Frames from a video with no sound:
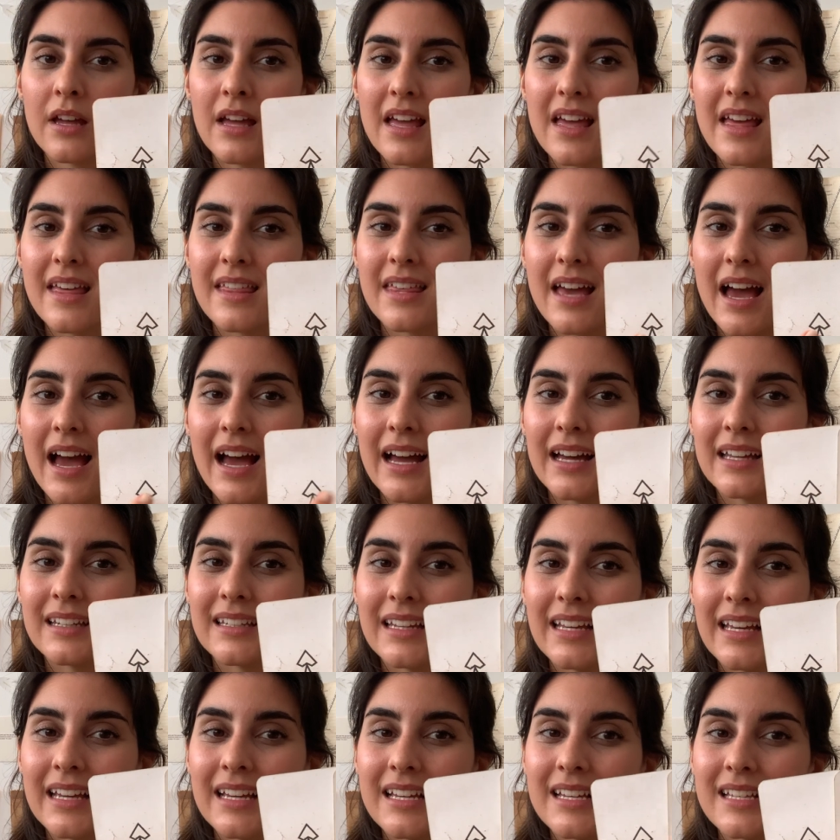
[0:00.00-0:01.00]
that
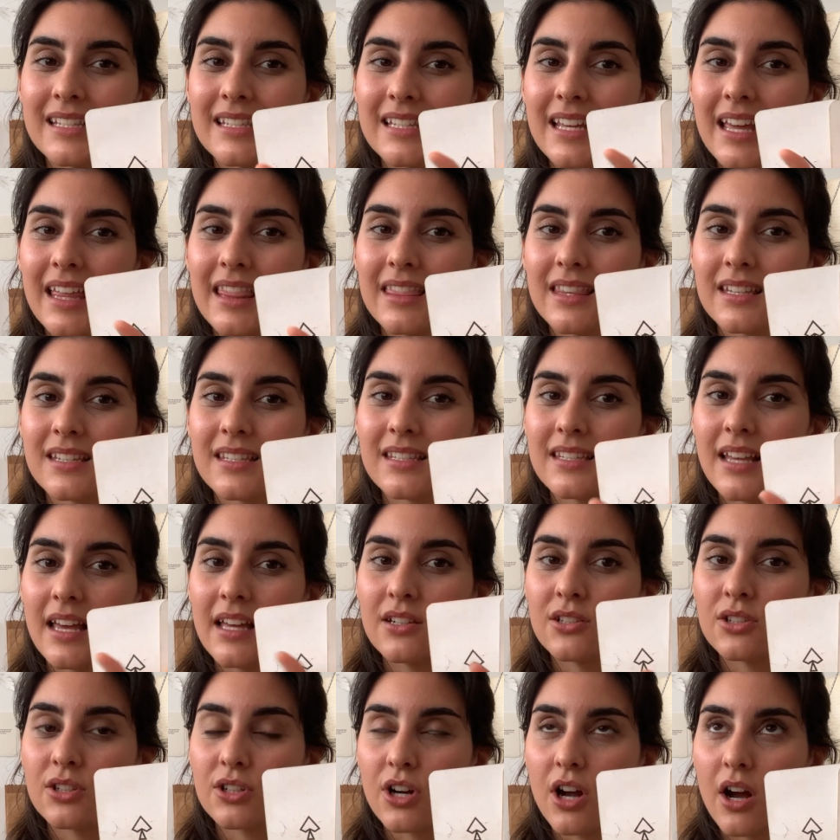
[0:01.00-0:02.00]
is in the
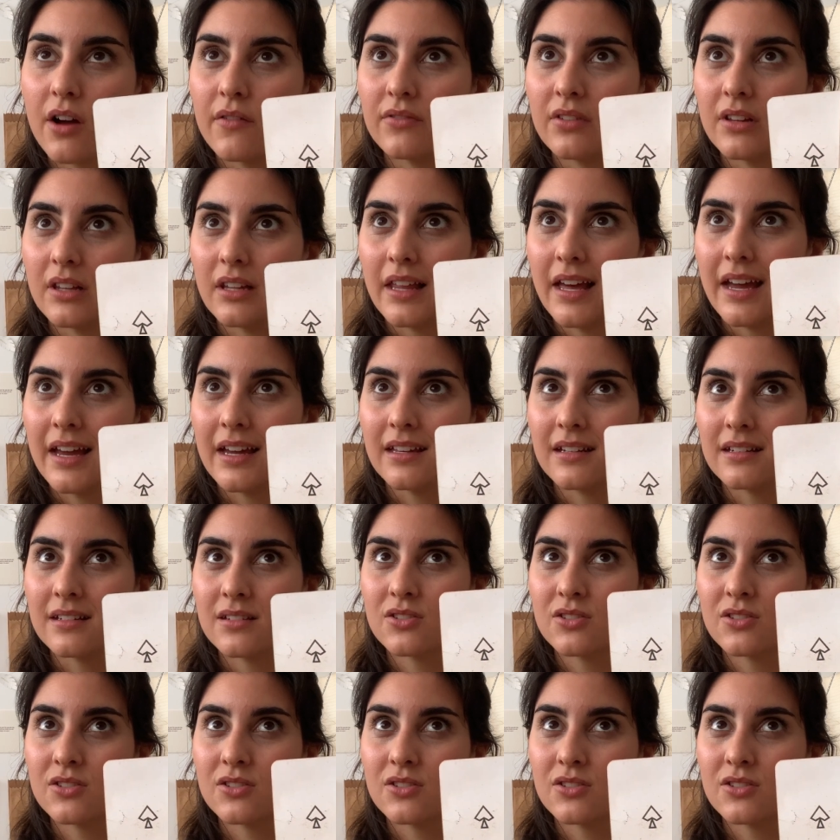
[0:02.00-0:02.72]
center of the land.